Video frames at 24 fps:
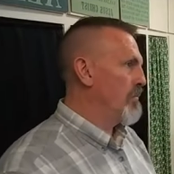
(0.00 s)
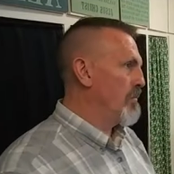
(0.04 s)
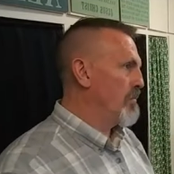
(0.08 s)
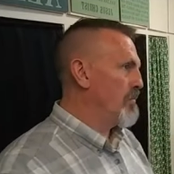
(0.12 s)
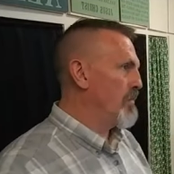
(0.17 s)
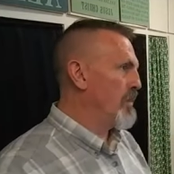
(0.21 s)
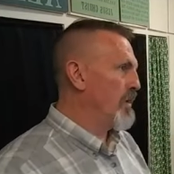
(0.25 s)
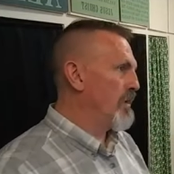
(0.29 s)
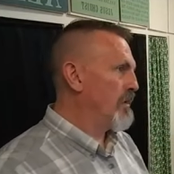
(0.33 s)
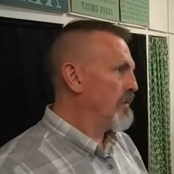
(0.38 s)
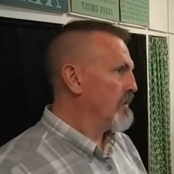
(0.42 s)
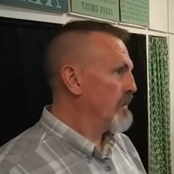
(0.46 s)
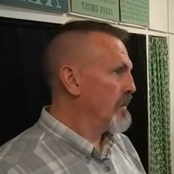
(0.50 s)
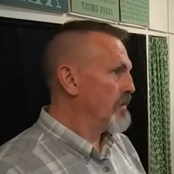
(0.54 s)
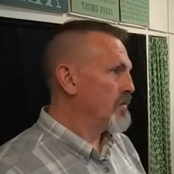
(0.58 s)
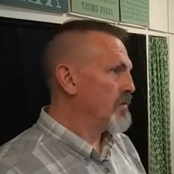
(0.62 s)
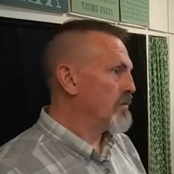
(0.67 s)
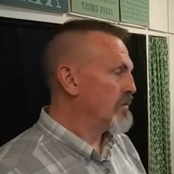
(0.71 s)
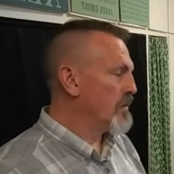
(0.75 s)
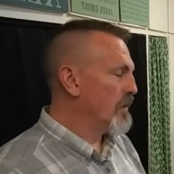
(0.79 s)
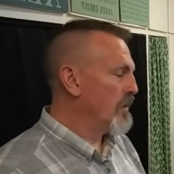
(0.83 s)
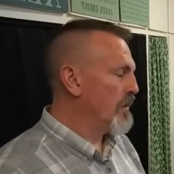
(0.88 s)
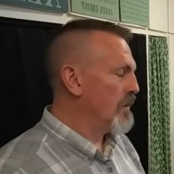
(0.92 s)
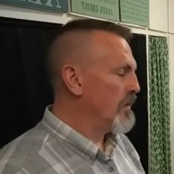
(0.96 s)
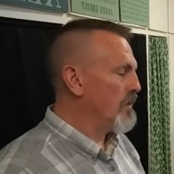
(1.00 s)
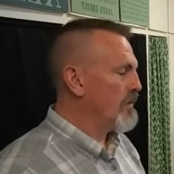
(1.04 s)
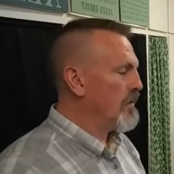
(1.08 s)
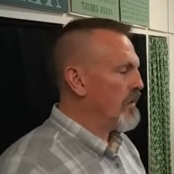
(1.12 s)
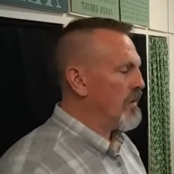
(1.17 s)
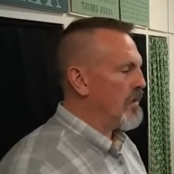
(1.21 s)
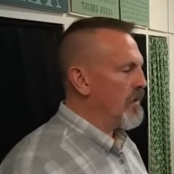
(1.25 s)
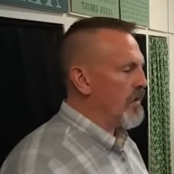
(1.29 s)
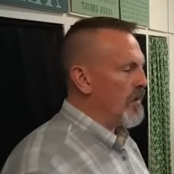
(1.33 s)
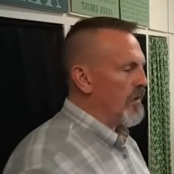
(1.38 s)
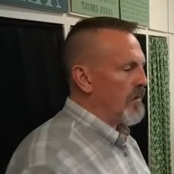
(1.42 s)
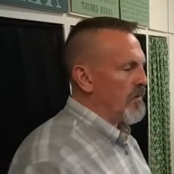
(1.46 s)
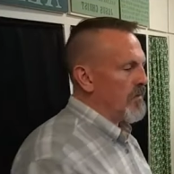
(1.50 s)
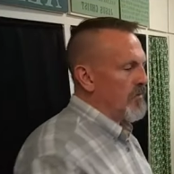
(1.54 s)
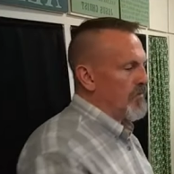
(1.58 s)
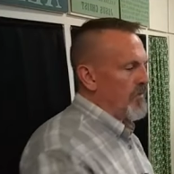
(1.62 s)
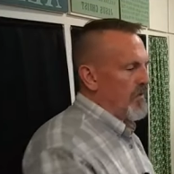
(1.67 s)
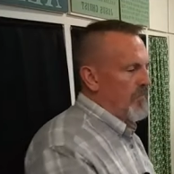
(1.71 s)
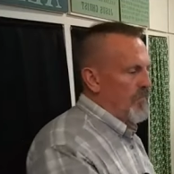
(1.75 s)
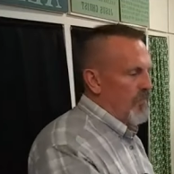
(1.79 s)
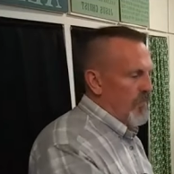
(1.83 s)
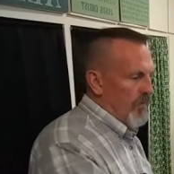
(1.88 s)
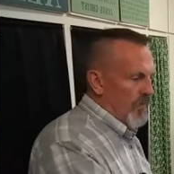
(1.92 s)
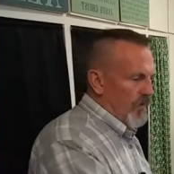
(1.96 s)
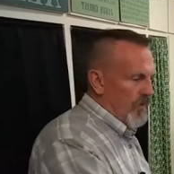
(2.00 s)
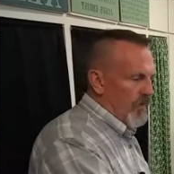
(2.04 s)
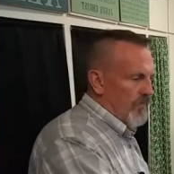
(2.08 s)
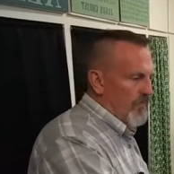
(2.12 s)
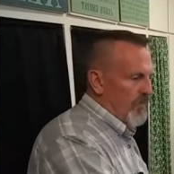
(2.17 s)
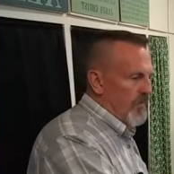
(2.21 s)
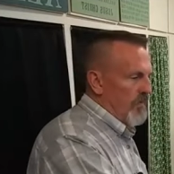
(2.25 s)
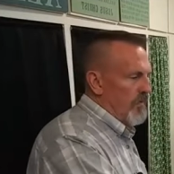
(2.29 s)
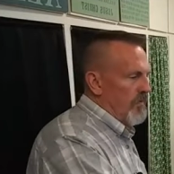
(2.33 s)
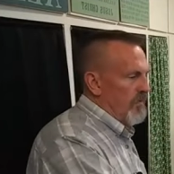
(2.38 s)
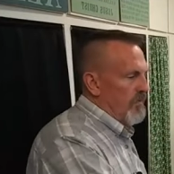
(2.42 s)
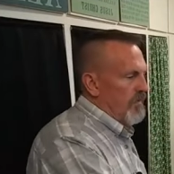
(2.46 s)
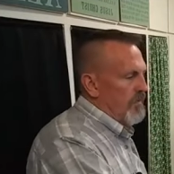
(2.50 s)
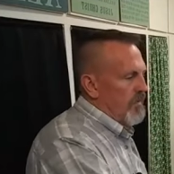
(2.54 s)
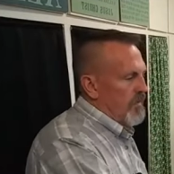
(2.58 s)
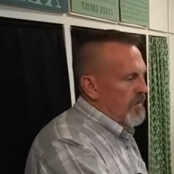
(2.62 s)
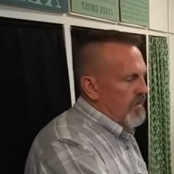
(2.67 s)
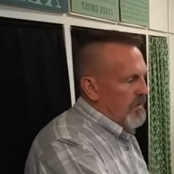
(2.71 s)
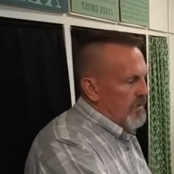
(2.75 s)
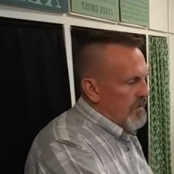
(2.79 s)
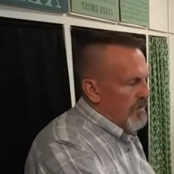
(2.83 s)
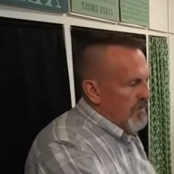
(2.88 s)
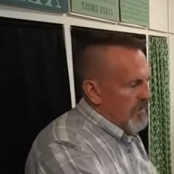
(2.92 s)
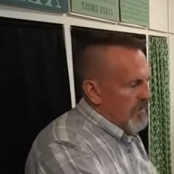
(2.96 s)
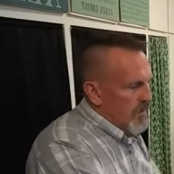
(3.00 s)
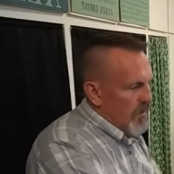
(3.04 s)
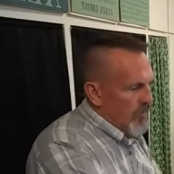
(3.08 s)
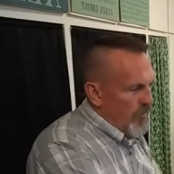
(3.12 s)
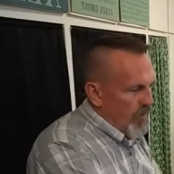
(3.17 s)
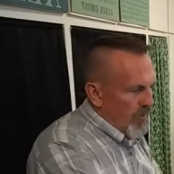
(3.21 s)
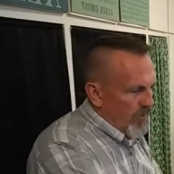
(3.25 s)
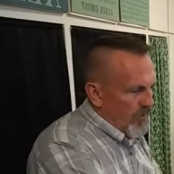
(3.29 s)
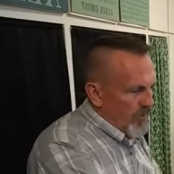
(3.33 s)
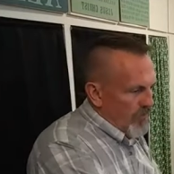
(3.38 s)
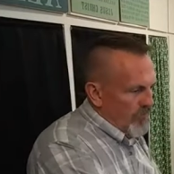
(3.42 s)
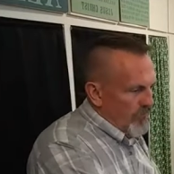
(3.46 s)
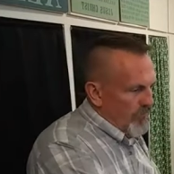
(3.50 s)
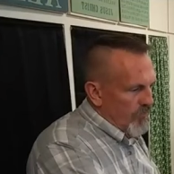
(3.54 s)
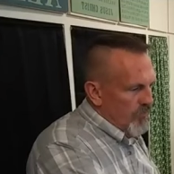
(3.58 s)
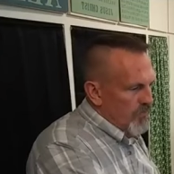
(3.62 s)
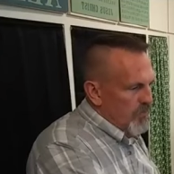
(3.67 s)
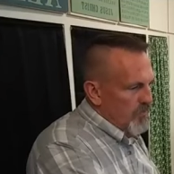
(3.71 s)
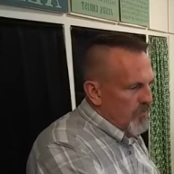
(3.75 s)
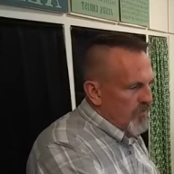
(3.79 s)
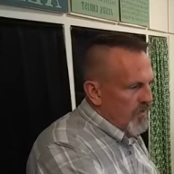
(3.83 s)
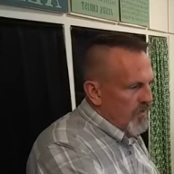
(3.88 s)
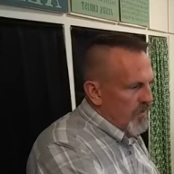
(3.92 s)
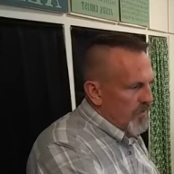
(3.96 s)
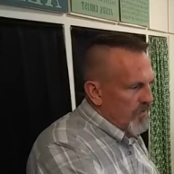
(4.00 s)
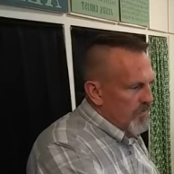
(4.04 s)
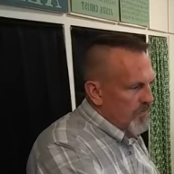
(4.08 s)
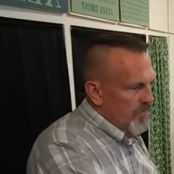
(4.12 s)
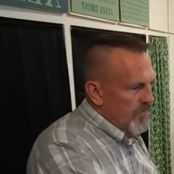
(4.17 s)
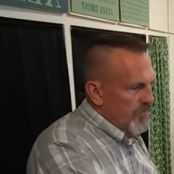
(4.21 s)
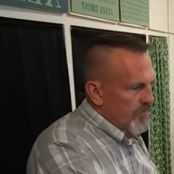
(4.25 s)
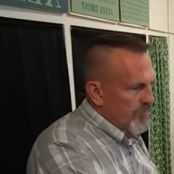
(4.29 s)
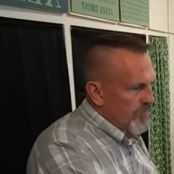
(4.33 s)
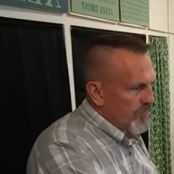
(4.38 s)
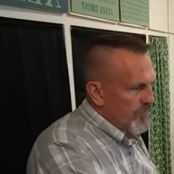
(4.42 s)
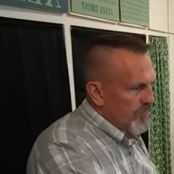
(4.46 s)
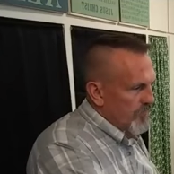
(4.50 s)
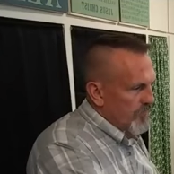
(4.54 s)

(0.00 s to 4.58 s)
but they start in the heart before they even come out in the first place.